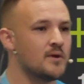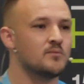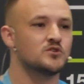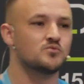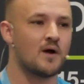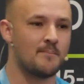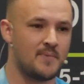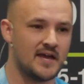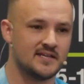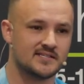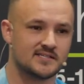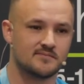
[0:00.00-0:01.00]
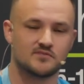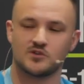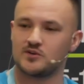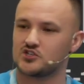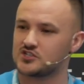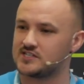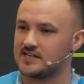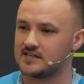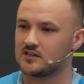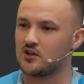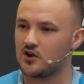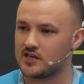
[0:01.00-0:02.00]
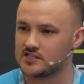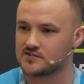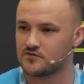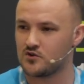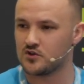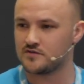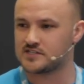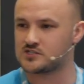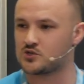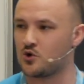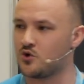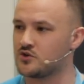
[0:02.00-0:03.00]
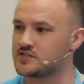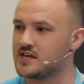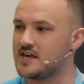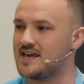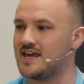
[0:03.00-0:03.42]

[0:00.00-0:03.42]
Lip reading: It was web-based, so it just needed logins for all of his stores.